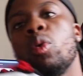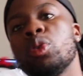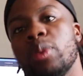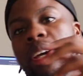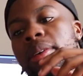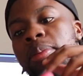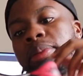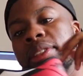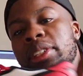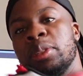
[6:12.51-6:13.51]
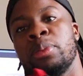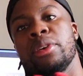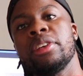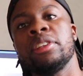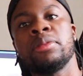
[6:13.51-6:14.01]
all the way up into this
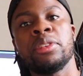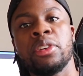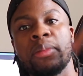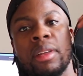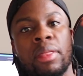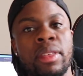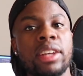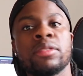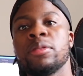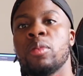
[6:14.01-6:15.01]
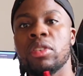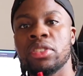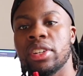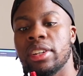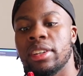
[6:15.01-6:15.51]
point of this video, man, thanks for
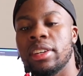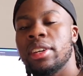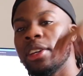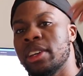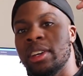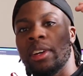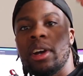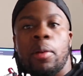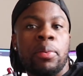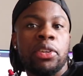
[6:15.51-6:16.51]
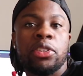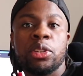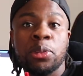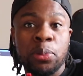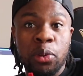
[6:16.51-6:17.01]
watching. I appreciate
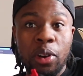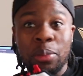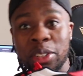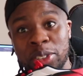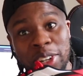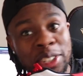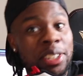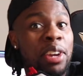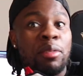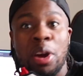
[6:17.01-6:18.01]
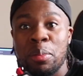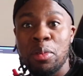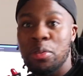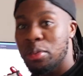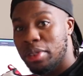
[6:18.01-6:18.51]
the support. I'm gonna stay around
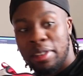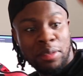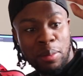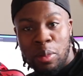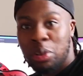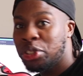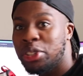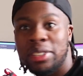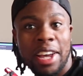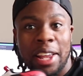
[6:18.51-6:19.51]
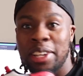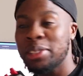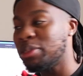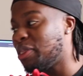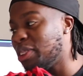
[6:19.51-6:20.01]
more. I've got more shoes that I need
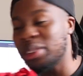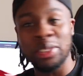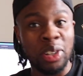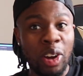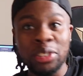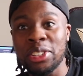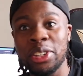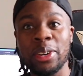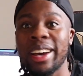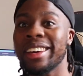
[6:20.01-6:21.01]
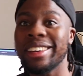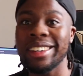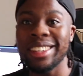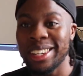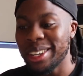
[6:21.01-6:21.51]
to review. There's a lot to do out here.